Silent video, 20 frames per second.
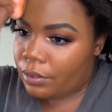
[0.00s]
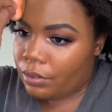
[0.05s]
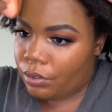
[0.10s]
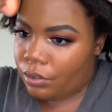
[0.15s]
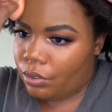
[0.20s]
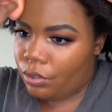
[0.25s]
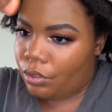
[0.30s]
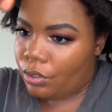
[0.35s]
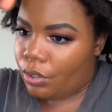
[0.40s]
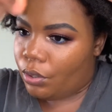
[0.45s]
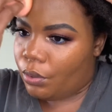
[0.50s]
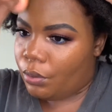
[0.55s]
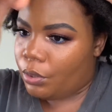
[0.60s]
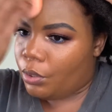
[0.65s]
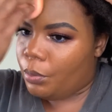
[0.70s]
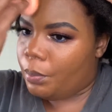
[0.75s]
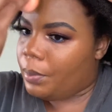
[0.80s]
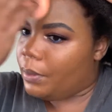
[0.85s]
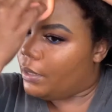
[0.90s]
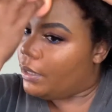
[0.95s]
you know,
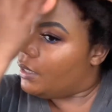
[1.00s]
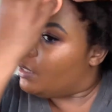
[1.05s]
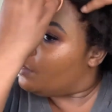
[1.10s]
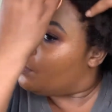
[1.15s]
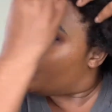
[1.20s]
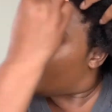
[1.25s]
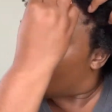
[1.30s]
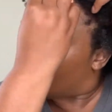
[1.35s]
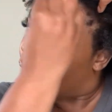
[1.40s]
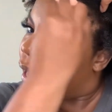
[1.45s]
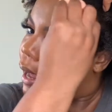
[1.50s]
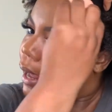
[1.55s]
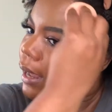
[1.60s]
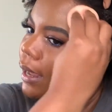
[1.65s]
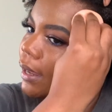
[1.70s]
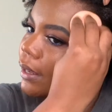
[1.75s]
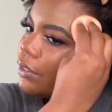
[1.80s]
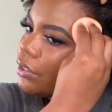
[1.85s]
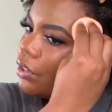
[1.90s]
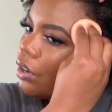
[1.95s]
you believe that God
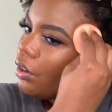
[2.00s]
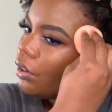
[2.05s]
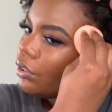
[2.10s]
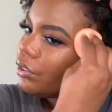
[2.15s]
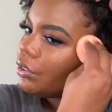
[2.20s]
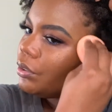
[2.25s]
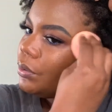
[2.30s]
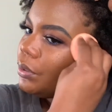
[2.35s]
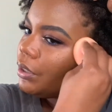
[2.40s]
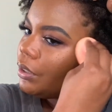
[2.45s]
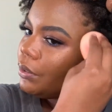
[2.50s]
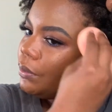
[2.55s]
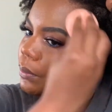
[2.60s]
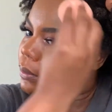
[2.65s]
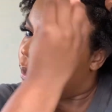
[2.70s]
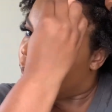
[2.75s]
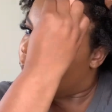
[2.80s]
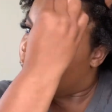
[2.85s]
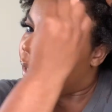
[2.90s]
has called you to,